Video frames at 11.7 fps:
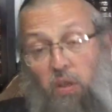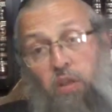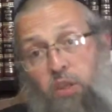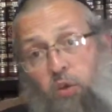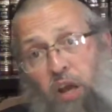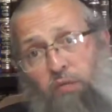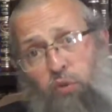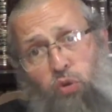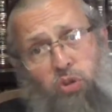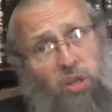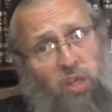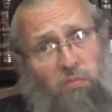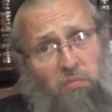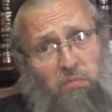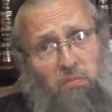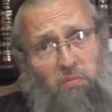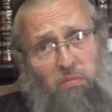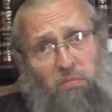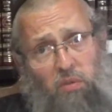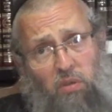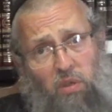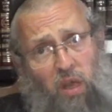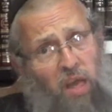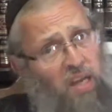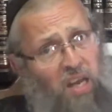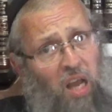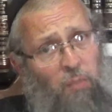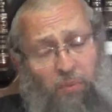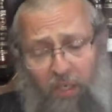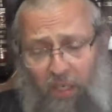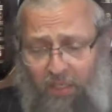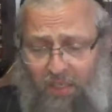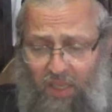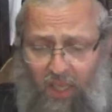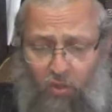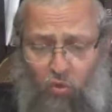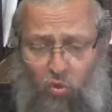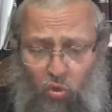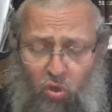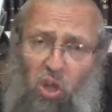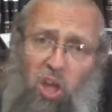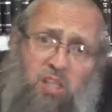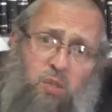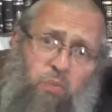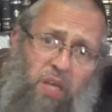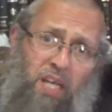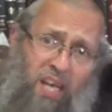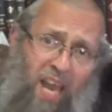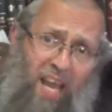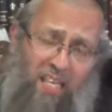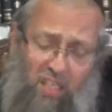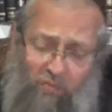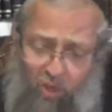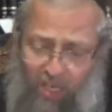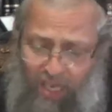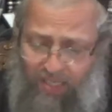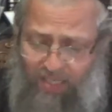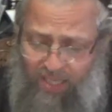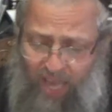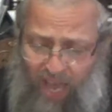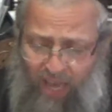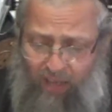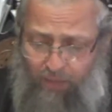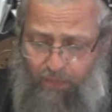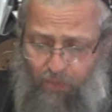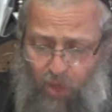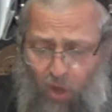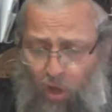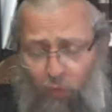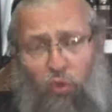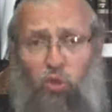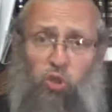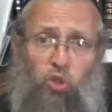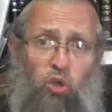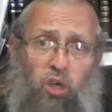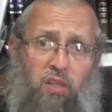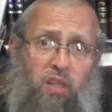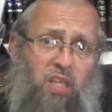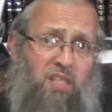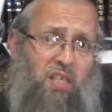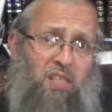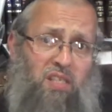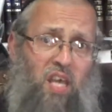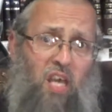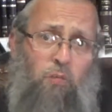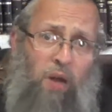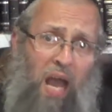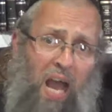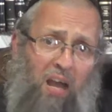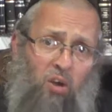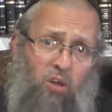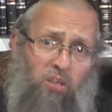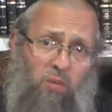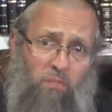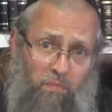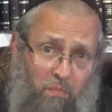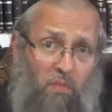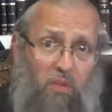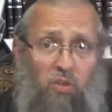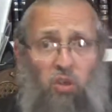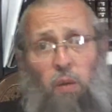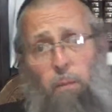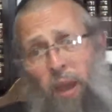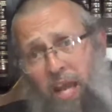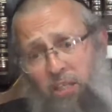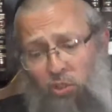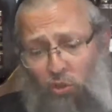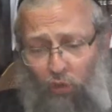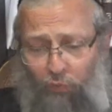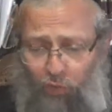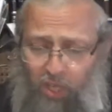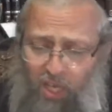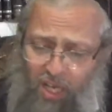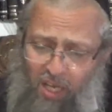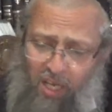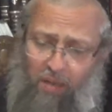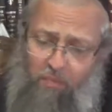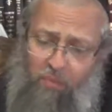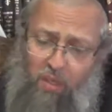The Rav looked at him, unhappy, and said, You should not speak negative on Klal Israel. For sure, at least they're saying brachot and gonna bench on the food they're eating.